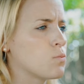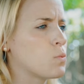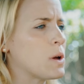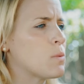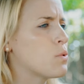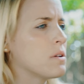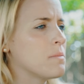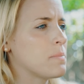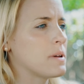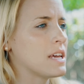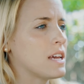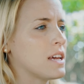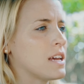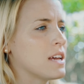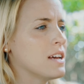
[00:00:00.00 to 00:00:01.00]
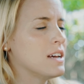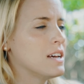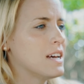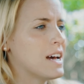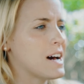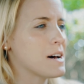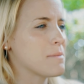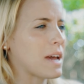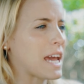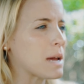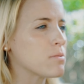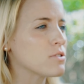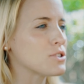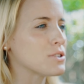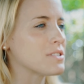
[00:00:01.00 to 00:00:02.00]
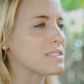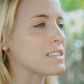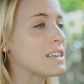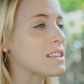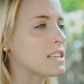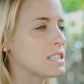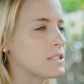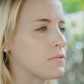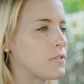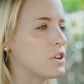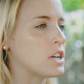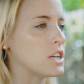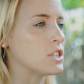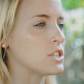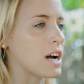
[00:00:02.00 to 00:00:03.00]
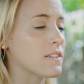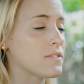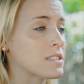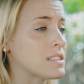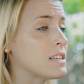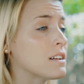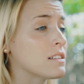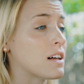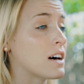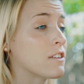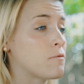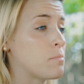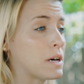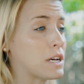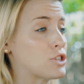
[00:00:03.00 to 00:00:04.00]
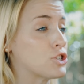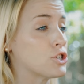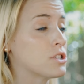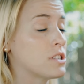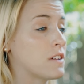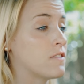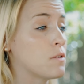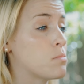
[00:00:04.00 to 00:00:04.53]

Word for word: we wouldn't be um, able to see this footage. I've seen a lot of pictures of